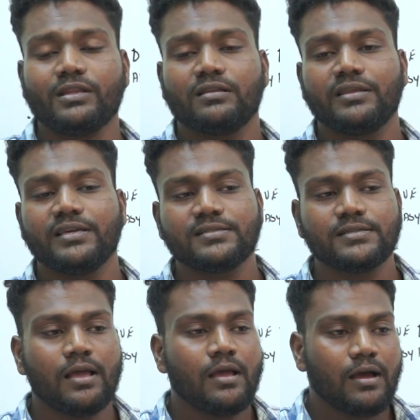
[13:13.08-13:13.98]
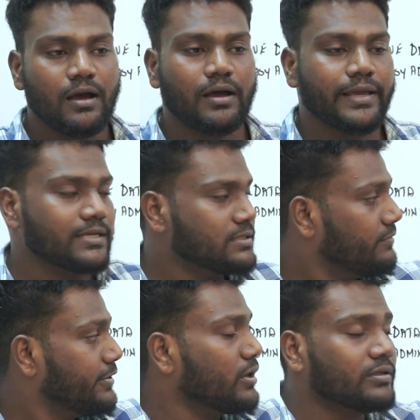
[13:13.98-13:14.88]
I think is, yes,
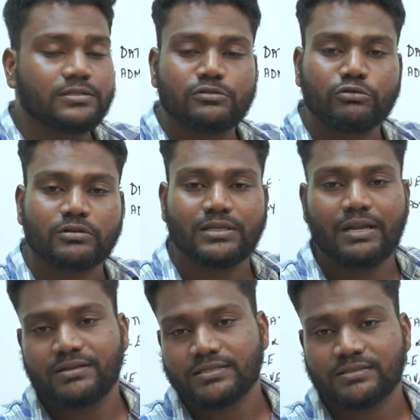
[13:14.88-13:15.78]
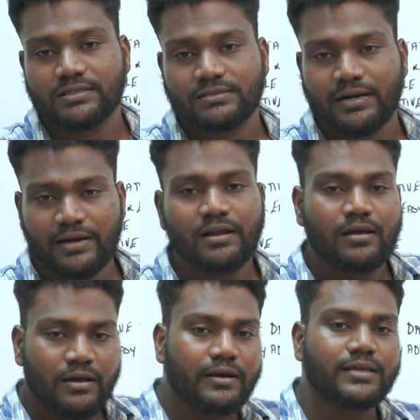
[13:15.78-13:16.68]
we saw this 2011 census, right?
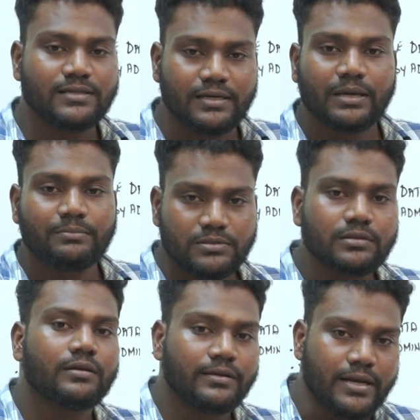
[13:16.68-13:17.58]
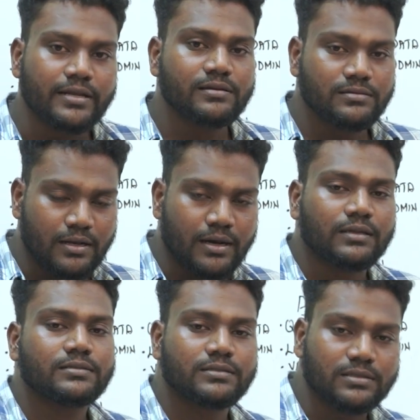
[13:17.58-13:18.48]
Recent times, in 10 years,
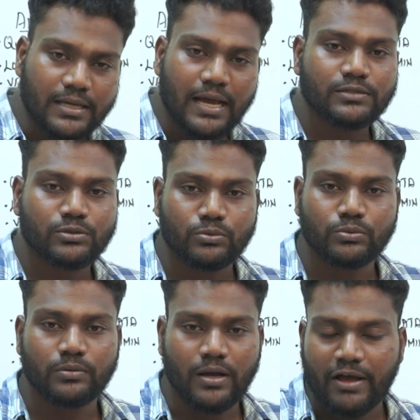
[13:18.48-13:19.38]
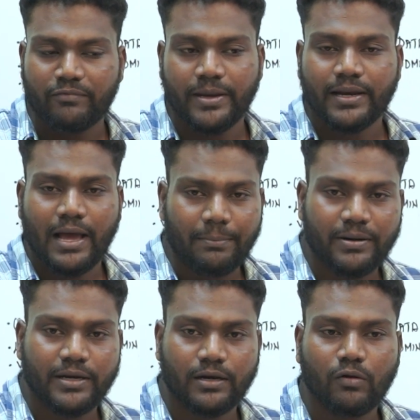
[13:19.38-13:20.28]
another census has to have been
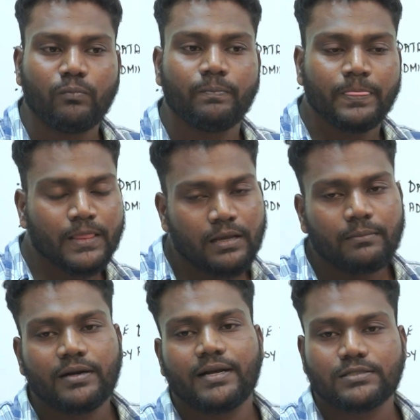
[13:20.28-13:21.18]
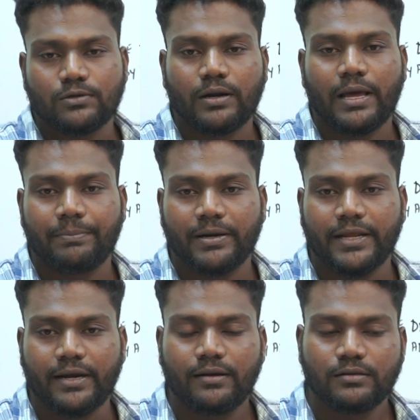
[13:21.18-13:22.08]
happening now, but it has not happened
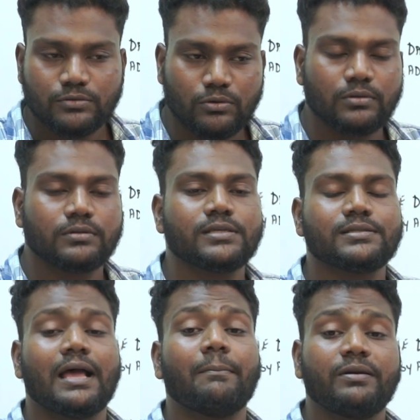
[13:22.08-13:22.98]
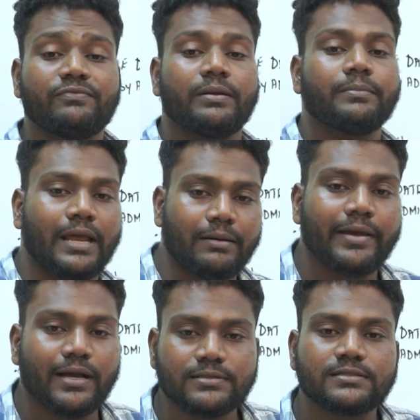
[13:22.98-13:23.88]
yet. So this sample frame can
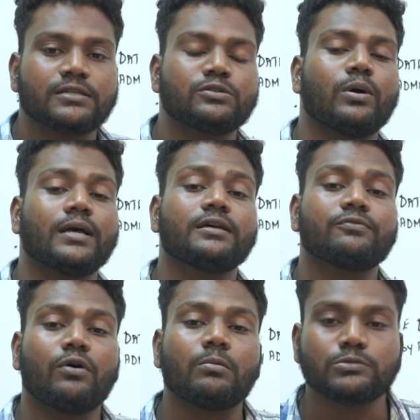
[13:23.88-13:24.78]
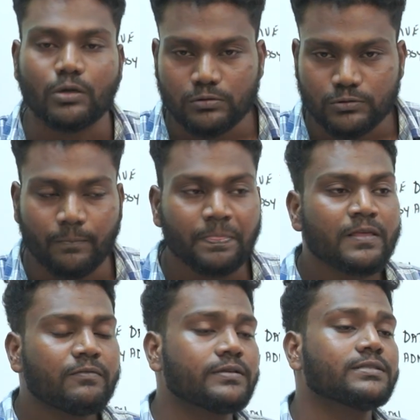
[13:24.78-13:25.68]
be adjusted to other forms also.
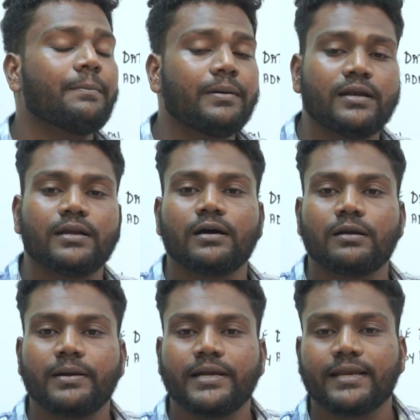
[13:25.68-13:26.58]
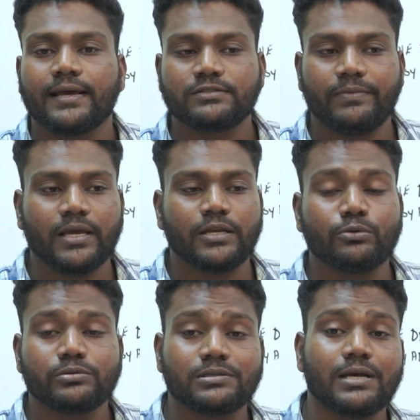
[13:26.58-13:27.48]
For example, in urban areas, we can
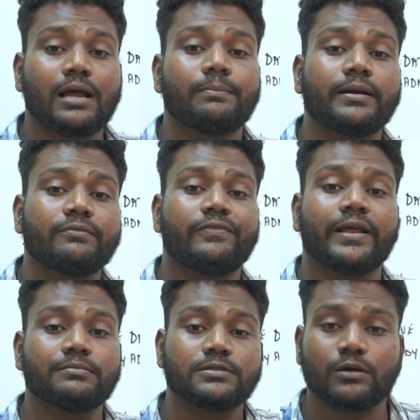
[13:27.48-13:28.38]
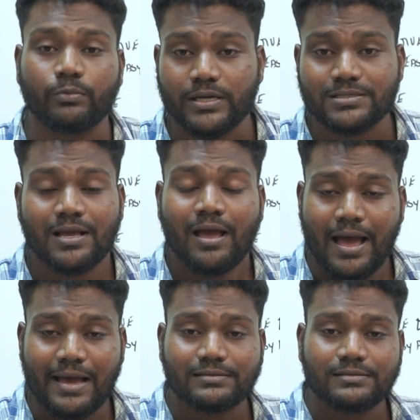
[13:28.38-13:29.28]
use this urban frame surveys
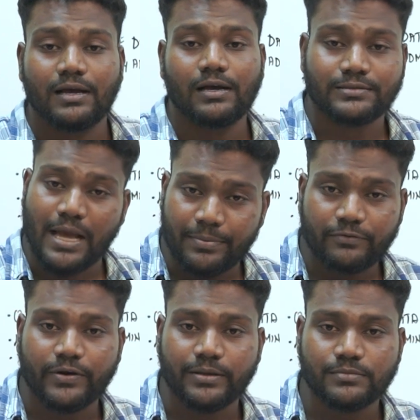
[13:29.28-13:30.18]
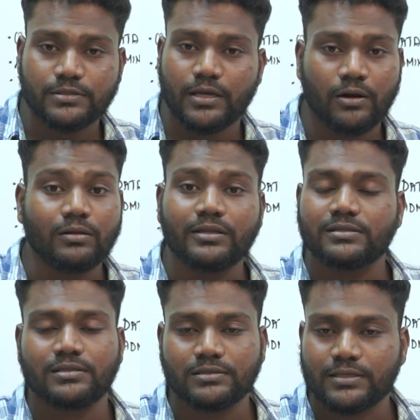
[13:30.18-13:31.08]
as sample frames, and all
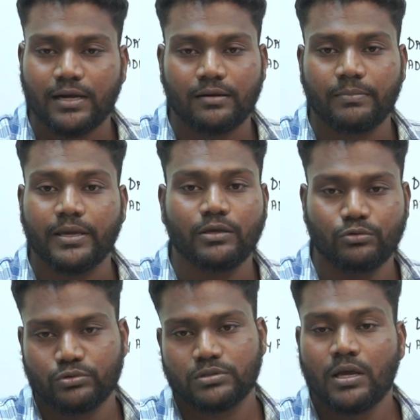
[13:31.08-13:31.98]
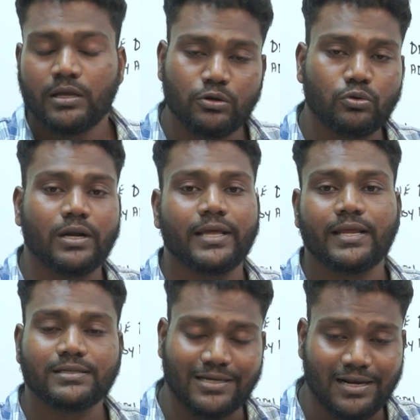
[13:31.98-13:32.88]
these things can be used. Rural
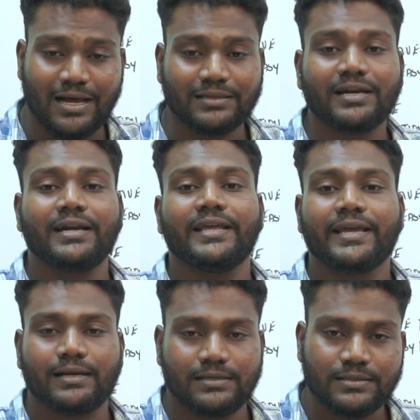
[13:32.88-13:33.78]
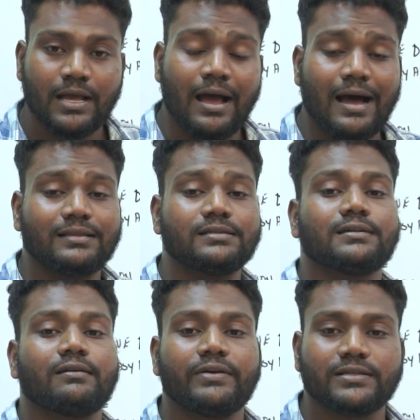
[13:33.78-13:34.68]
areas, there are other indicators, other
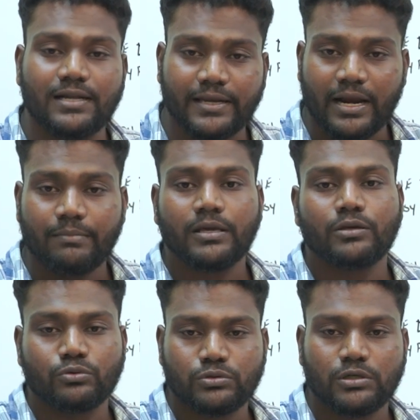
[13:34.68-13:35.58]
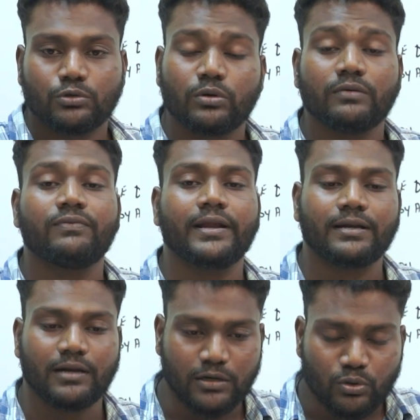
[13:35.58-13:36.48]
surveys that can be used to
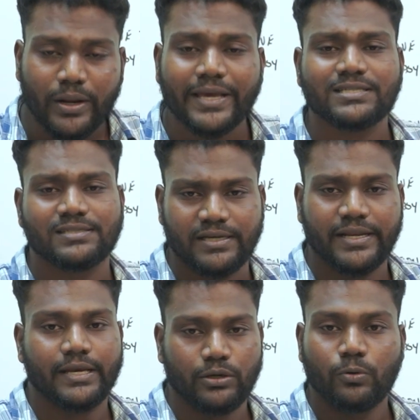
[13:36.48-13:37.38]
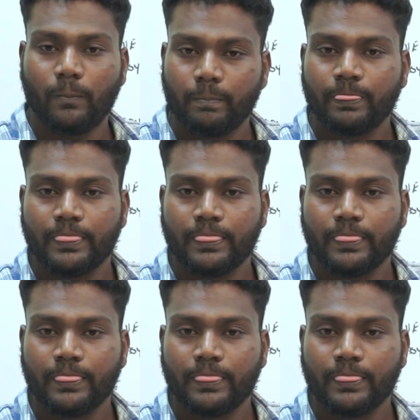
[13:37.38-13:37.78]
reflect today's scenario,